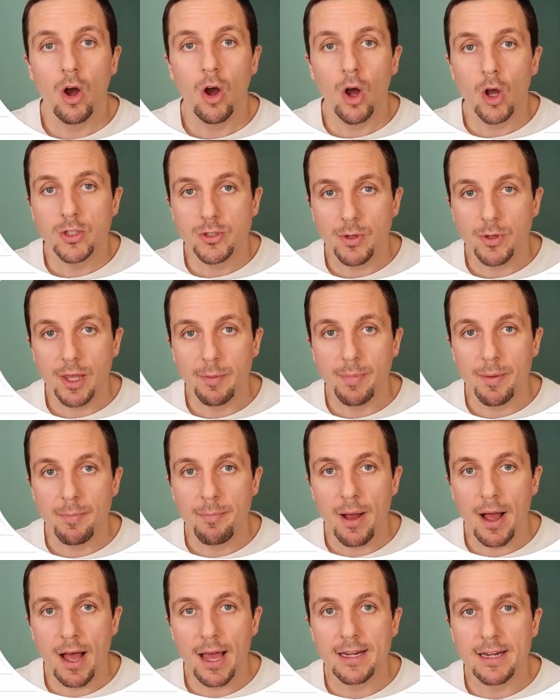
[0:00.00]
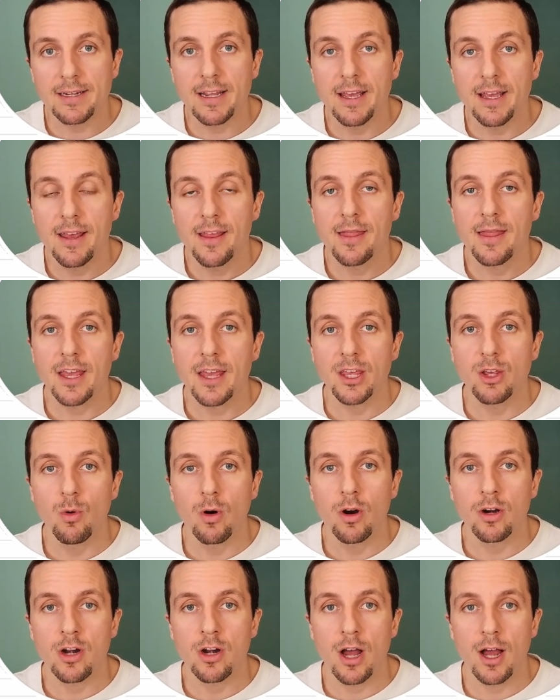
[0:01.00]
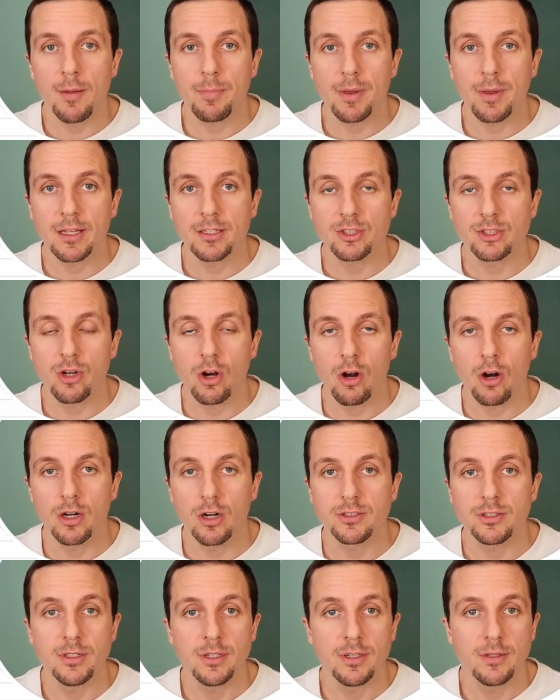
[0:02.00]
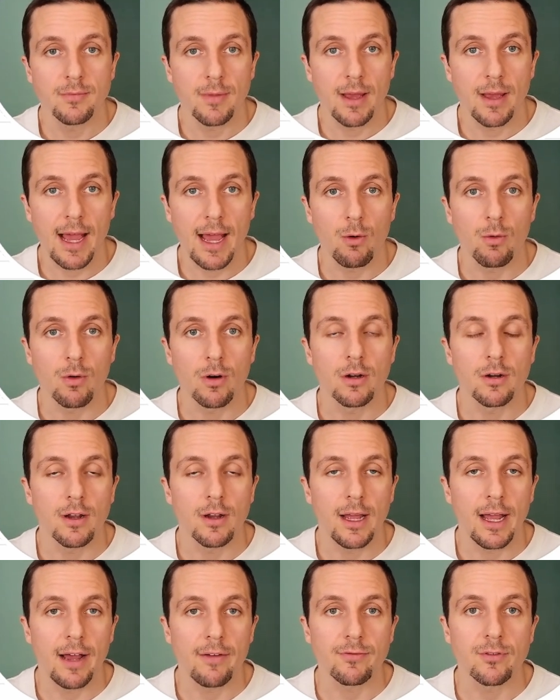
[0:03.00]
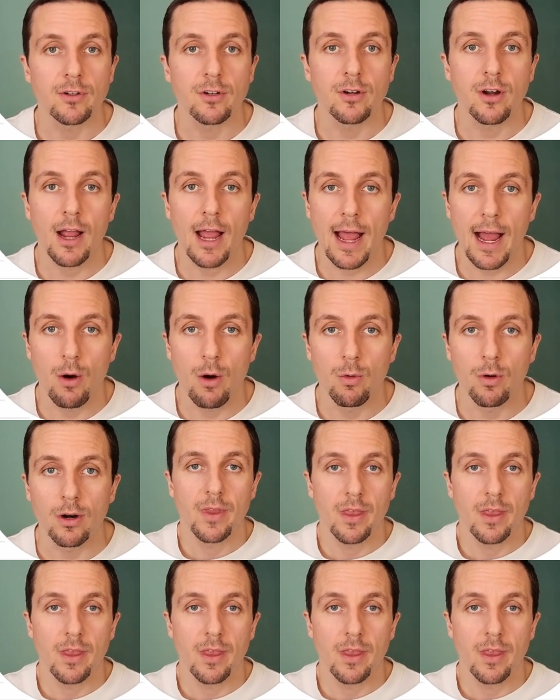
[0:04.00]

Also keep in mind that you are not being charged hour after hour.